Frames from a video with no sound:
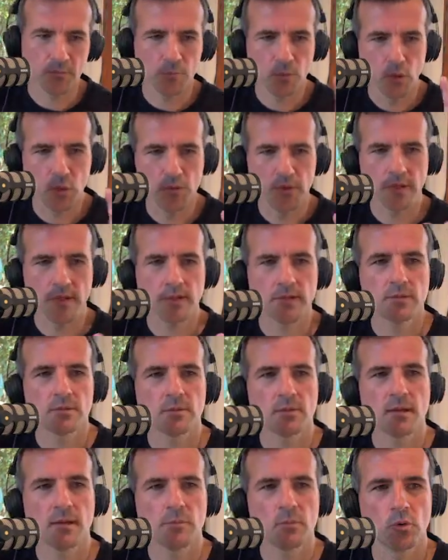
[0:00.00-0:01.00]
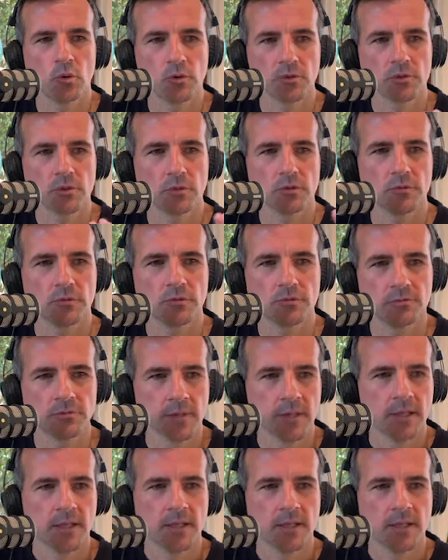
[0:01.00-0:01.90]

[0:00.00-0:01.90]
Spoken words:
moving into that more sort of